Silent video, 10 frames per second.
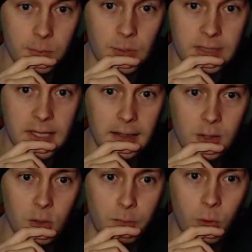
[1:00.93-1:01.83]
that will tell
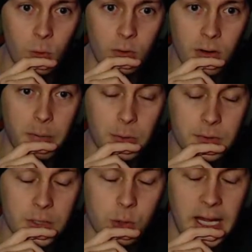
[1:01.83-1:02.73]
you more about
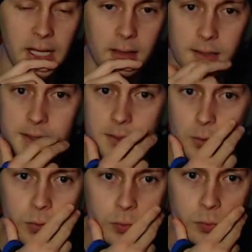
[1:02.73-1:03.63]
the cradles.
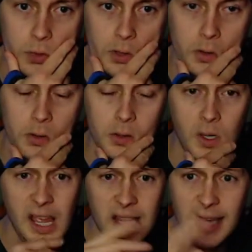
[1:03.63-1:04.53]
Ooh.
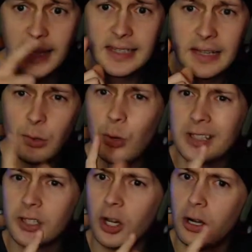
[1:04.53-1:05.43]
Yeah, I never
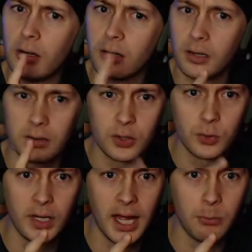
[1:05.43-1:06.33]
returned to
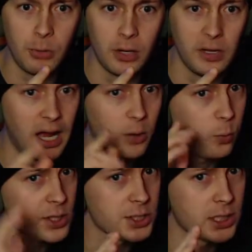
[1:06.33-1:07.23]
the library. I
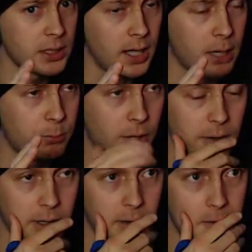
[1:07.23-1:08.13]
was at the
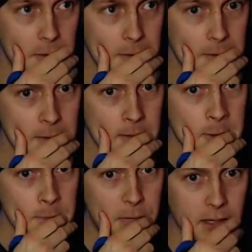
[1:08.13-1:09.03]
library,
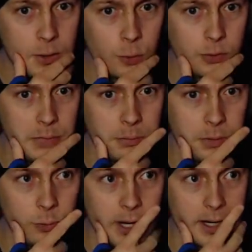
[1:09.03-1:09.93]
but I don't
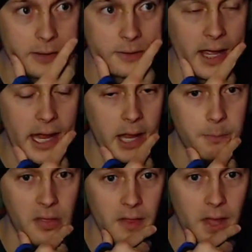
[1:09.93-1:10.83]
remember what actually
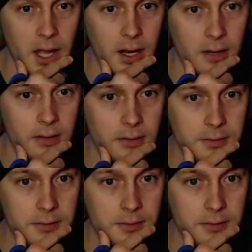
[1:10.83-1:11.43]
happened there.